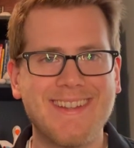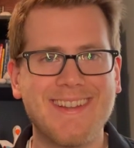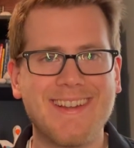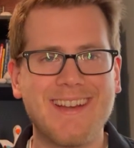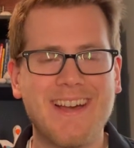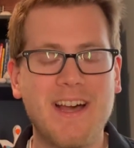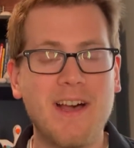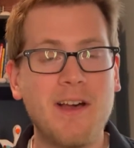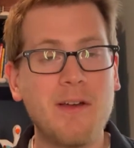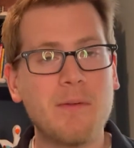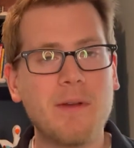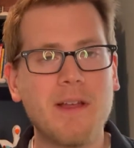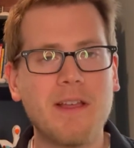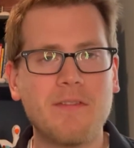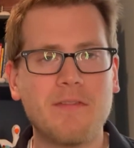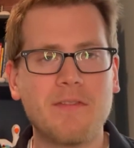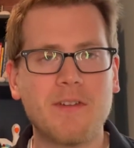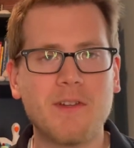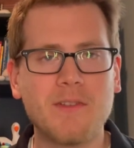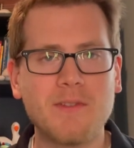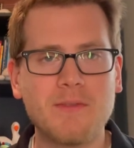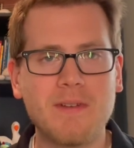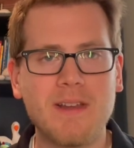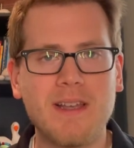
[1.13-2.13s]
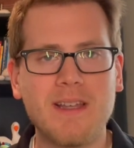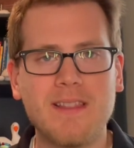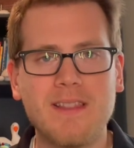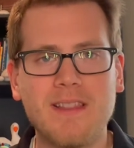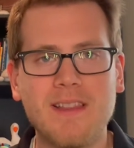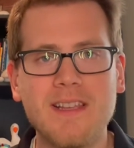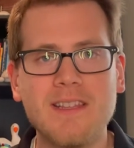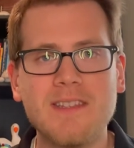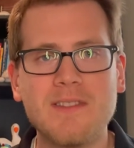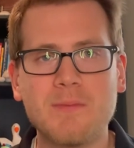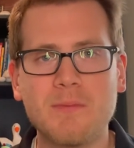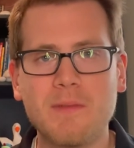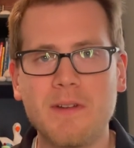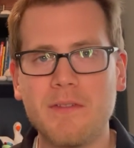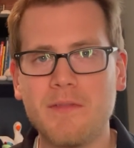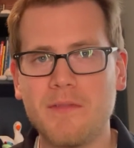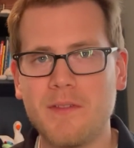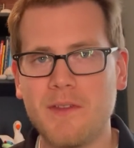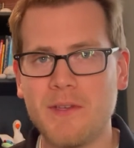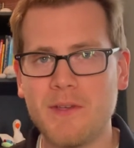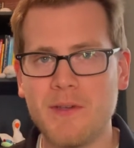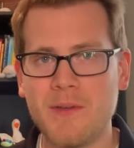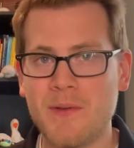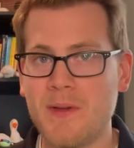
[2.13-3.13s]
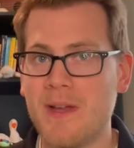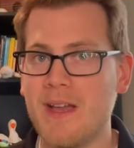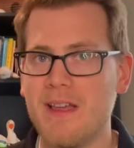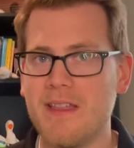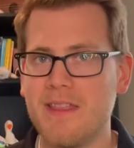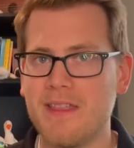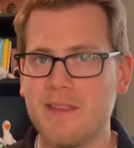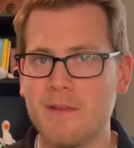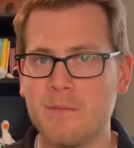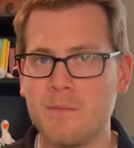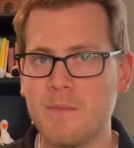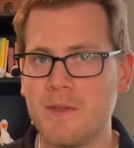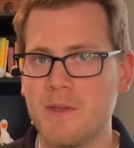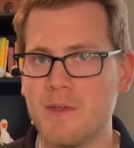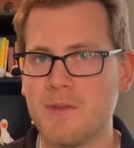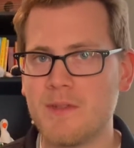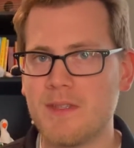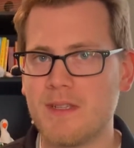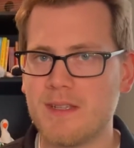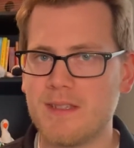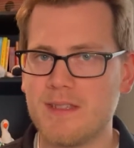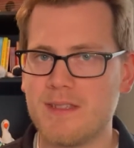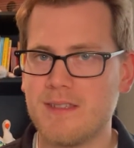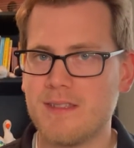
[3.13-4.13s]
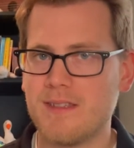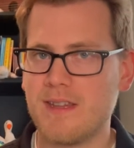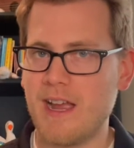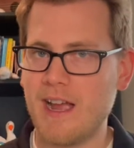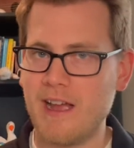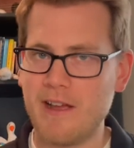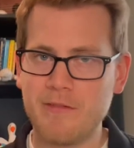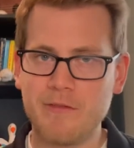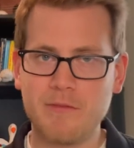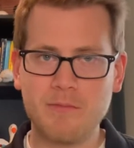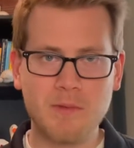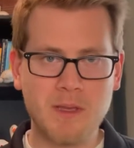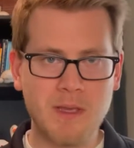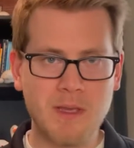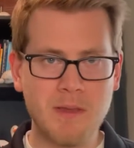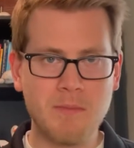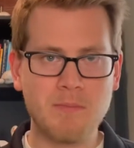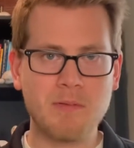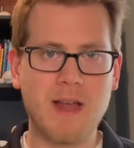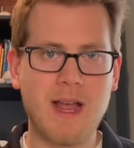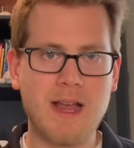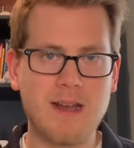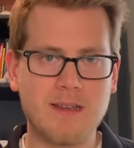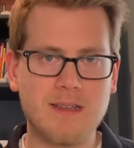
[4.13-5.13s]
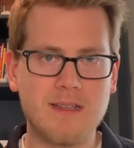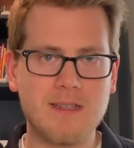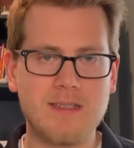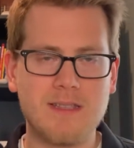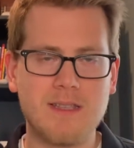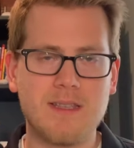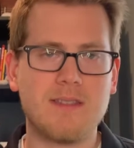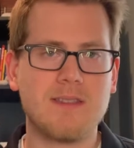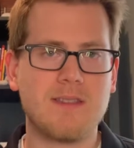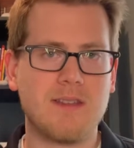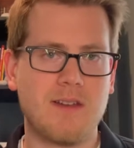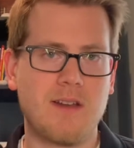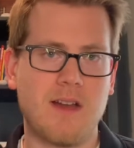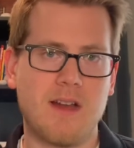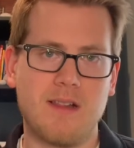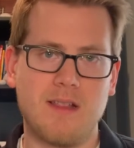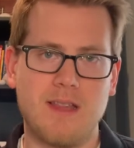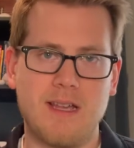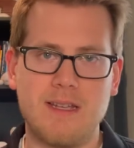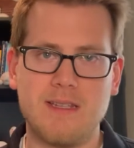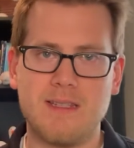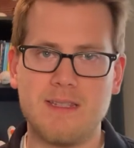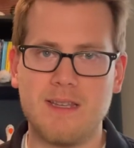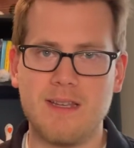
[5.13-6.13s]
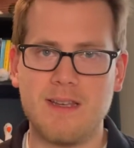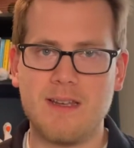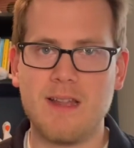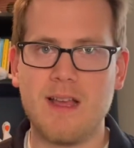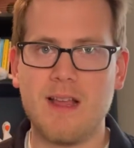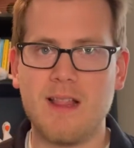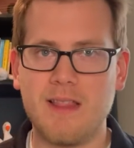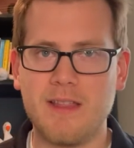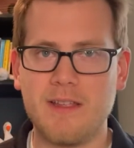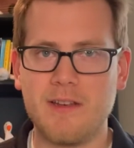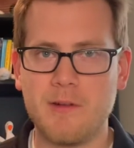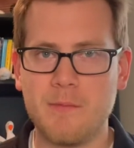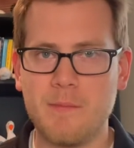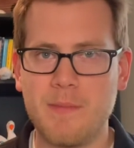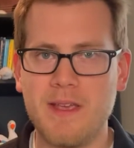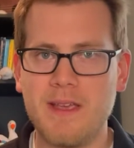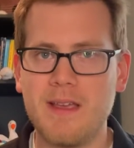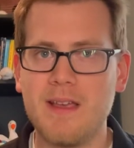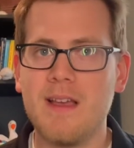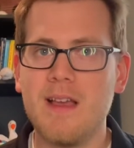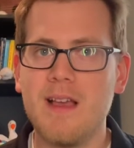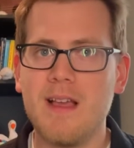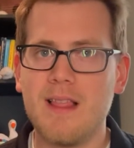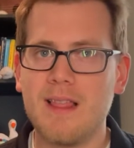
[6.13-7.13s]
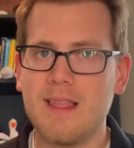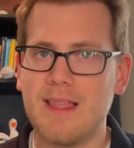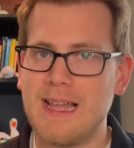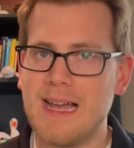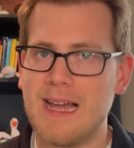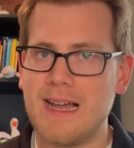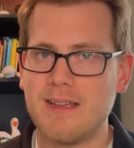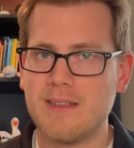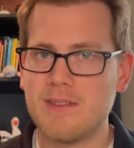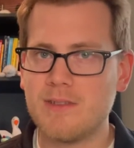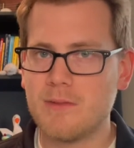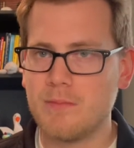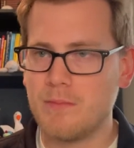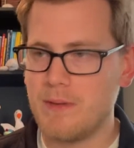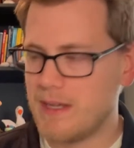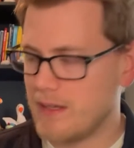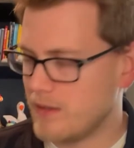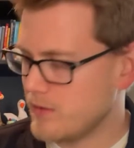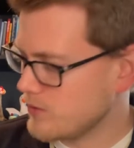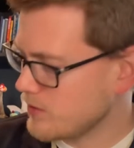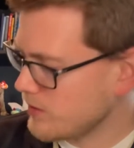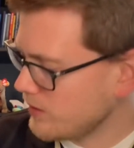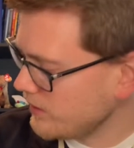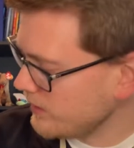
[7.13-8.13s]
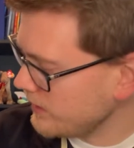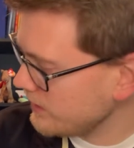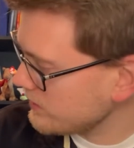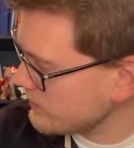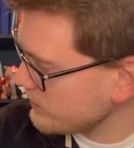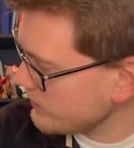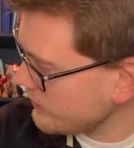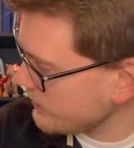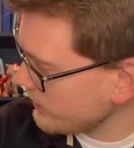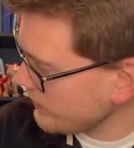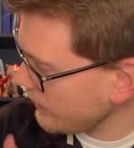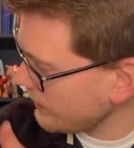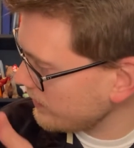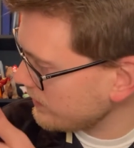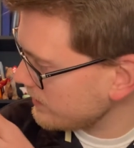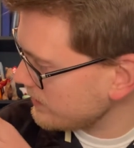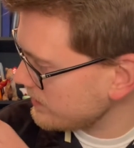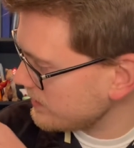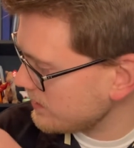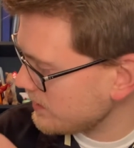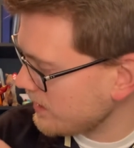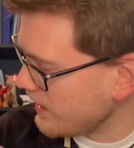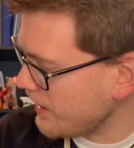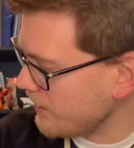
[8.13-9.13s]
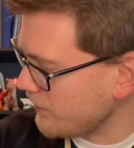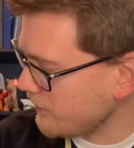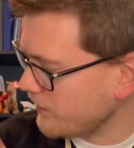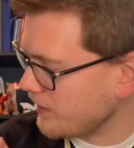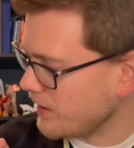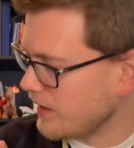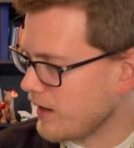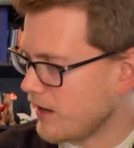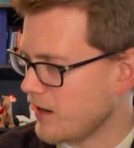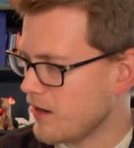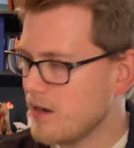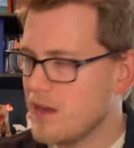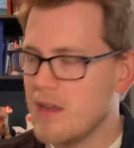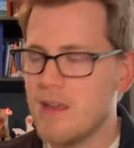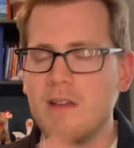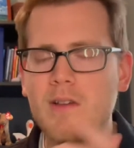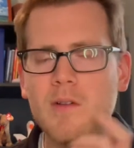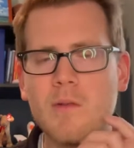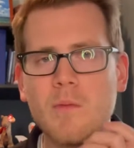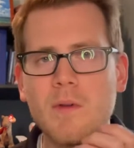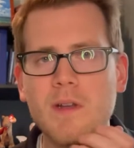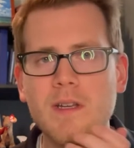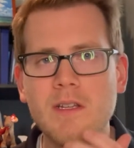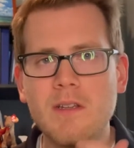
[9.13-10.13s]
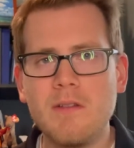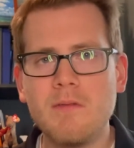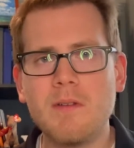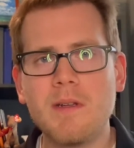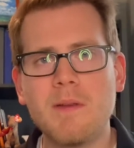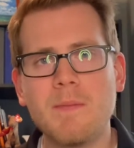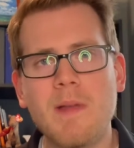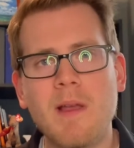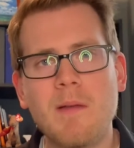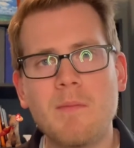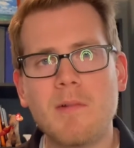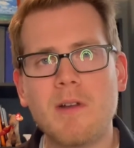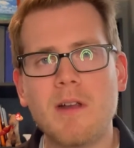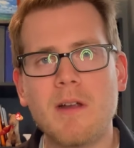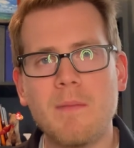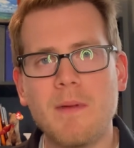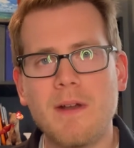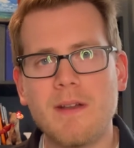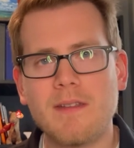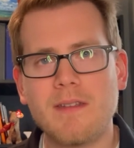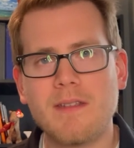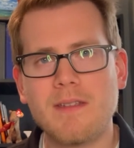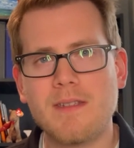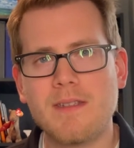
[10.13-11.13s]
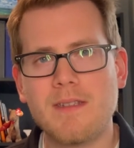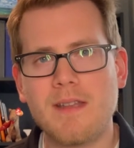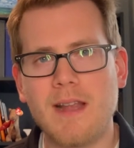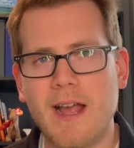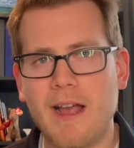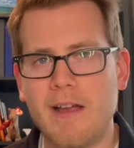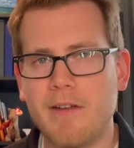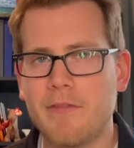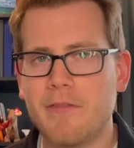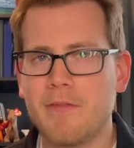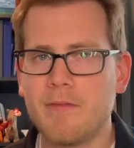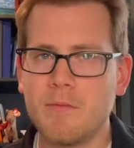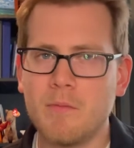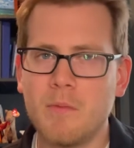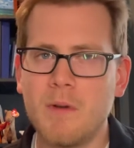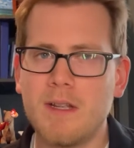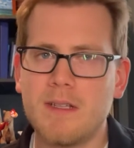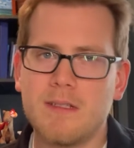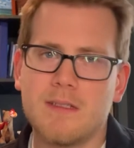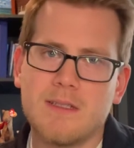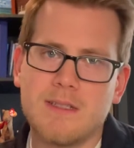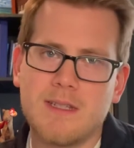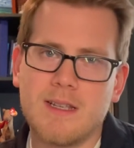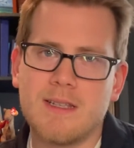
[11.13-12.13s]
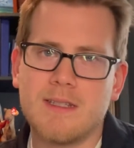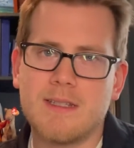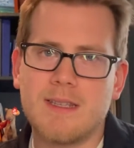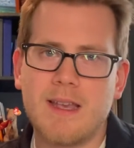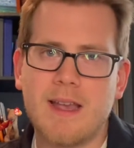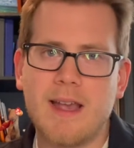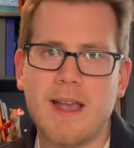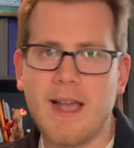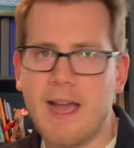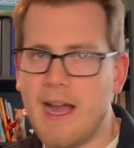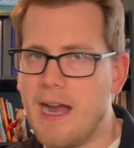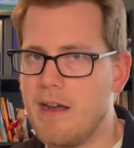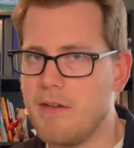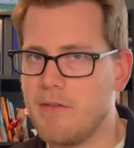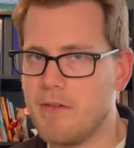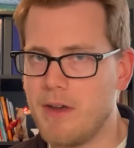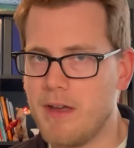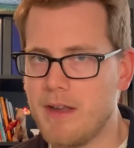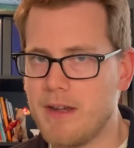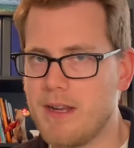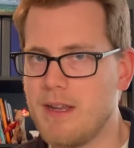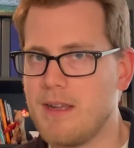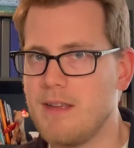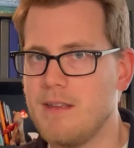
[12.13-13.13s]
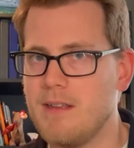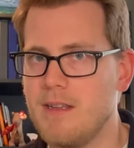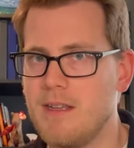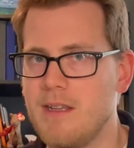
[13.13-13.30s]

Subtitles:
All right, first grade, let's review the music staff. We practiced this in our lesson a little bit last week. So let's look at the staff here. What do you remember about the staff? What does it have on it?